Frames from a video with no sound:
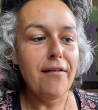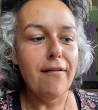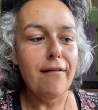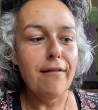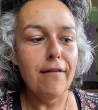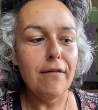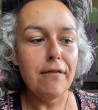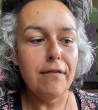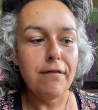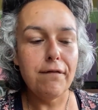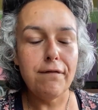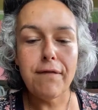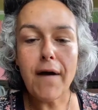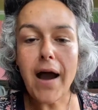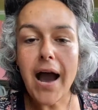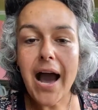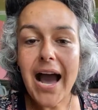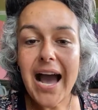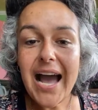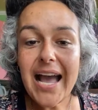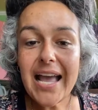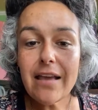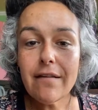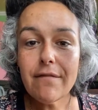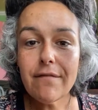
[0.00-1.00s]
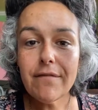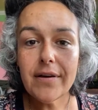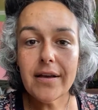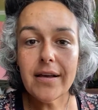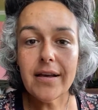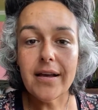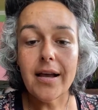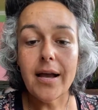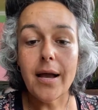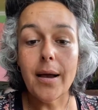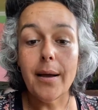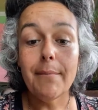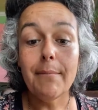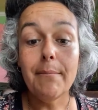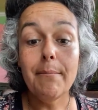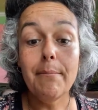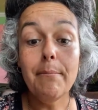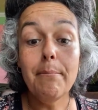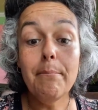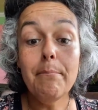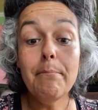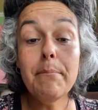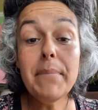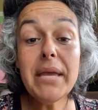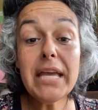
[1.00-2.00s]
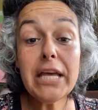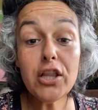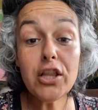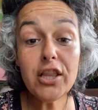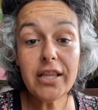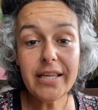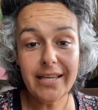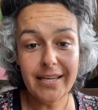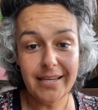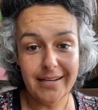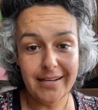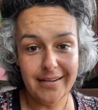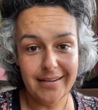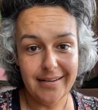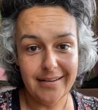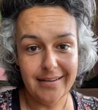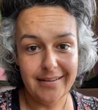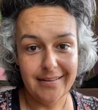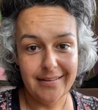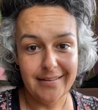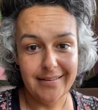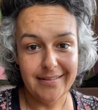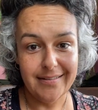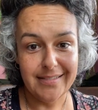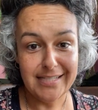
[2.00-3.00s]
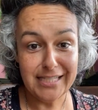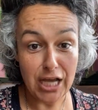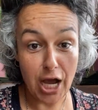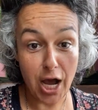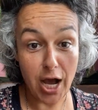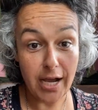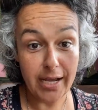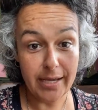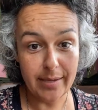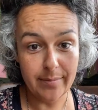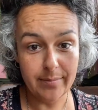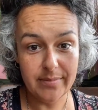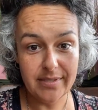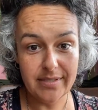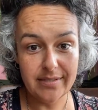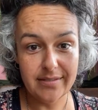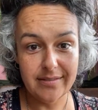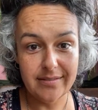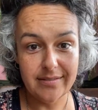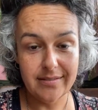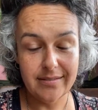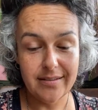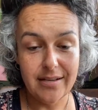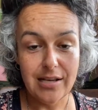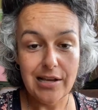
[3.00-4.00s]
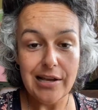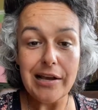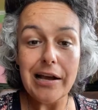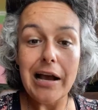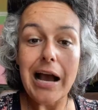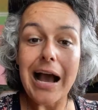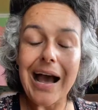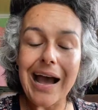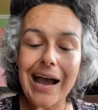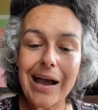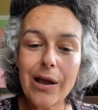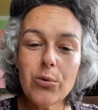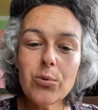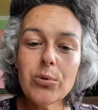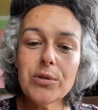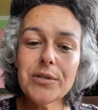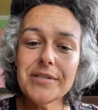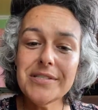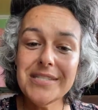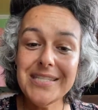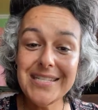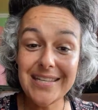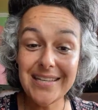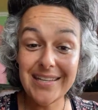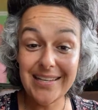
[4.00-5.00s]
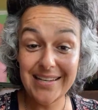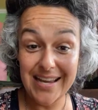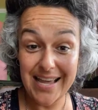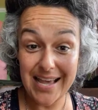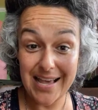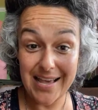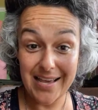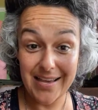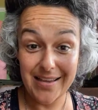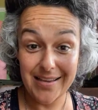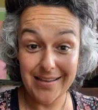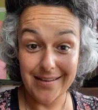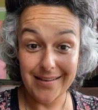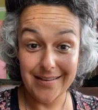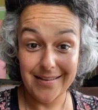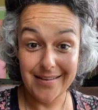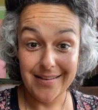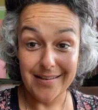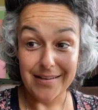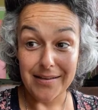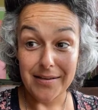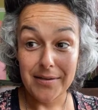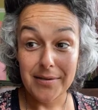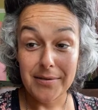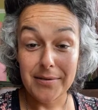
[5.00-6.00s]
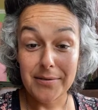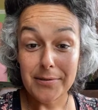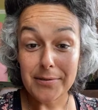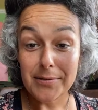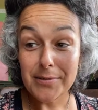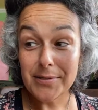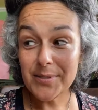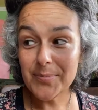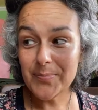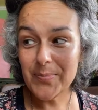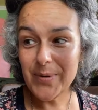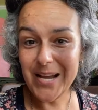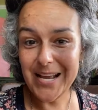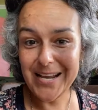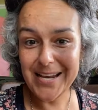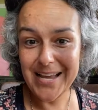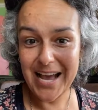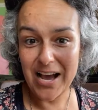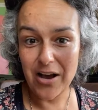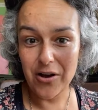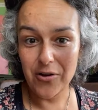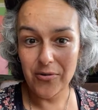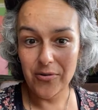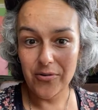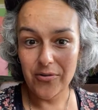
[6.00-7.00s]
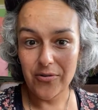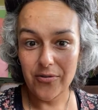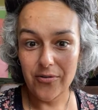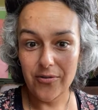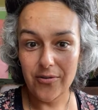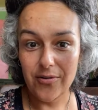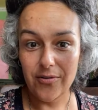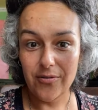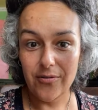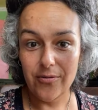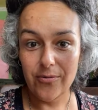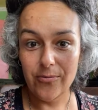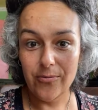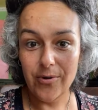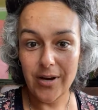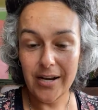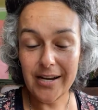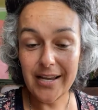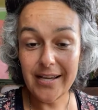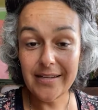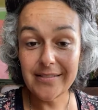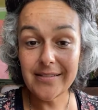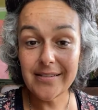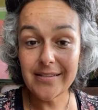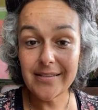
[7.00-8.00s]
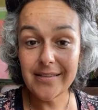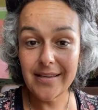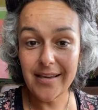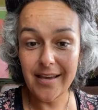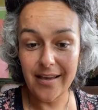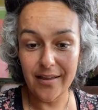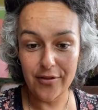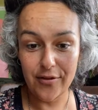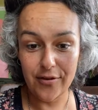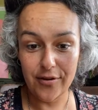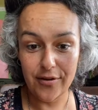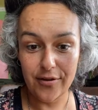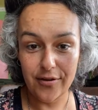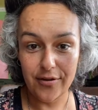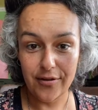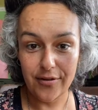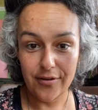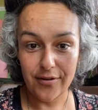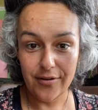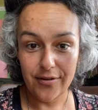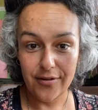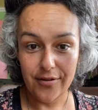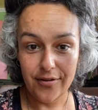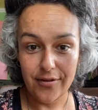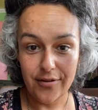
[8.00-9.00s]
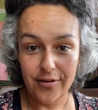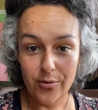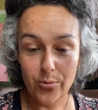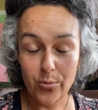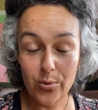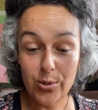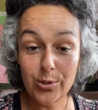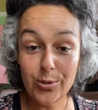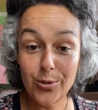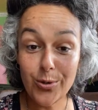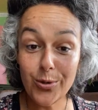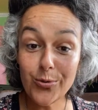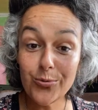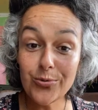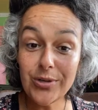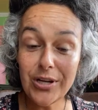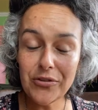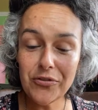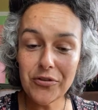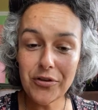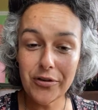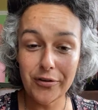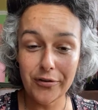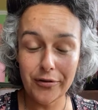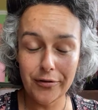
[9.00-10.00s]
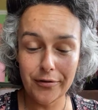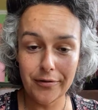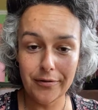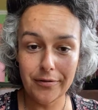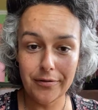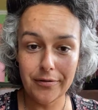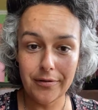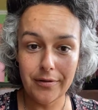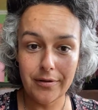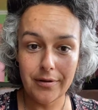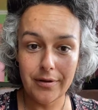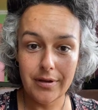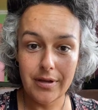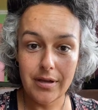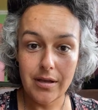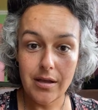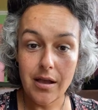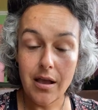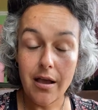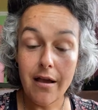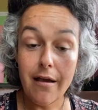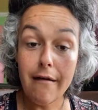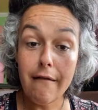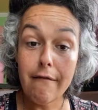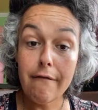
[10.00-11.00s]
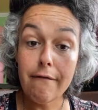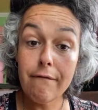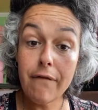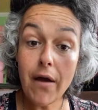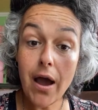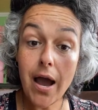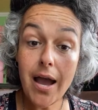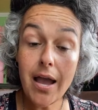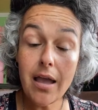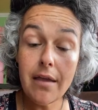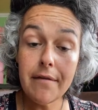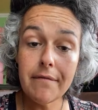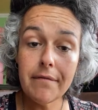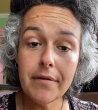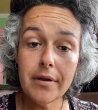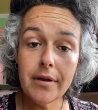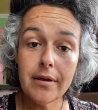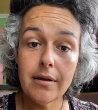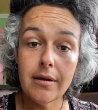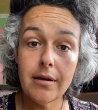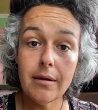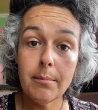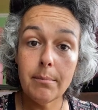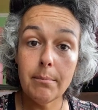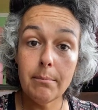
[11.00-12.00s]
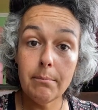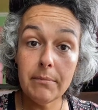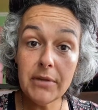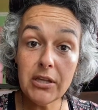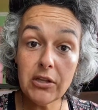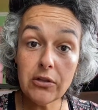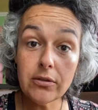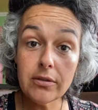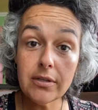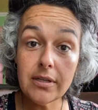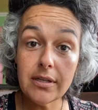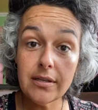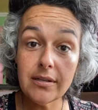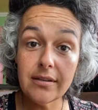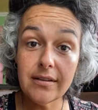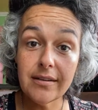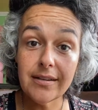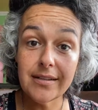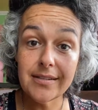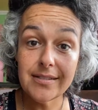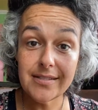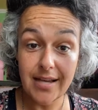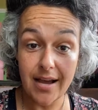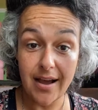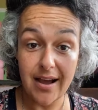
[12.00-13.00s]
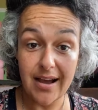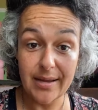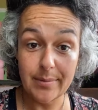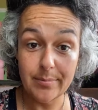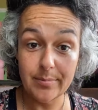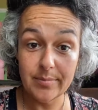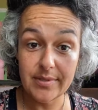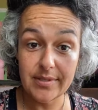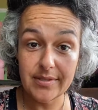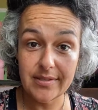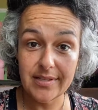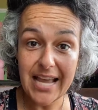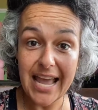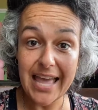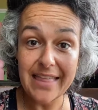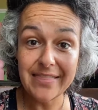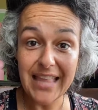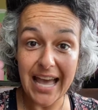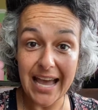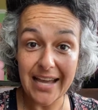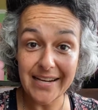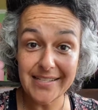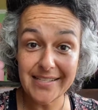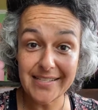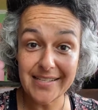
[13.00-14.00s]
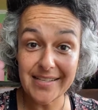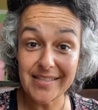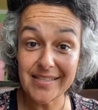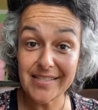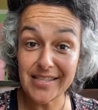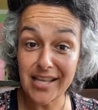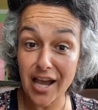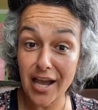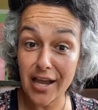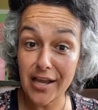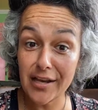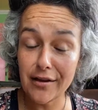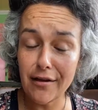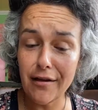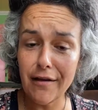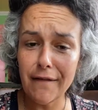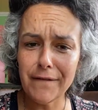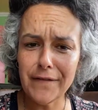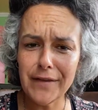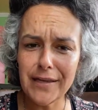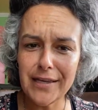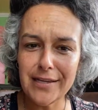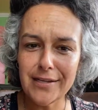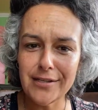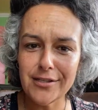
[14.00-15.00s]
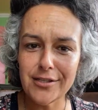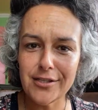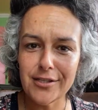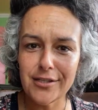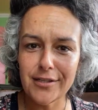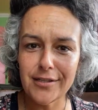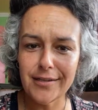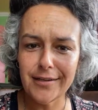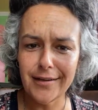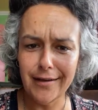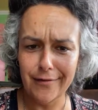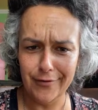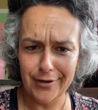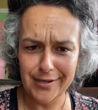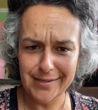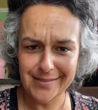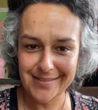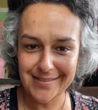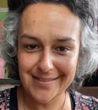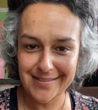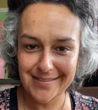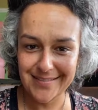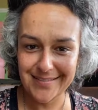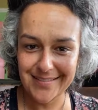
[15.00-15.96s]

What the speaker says: 5 million times our DNA spread out one end to the other would go around the earth 5 million times. And that is inside of each of us.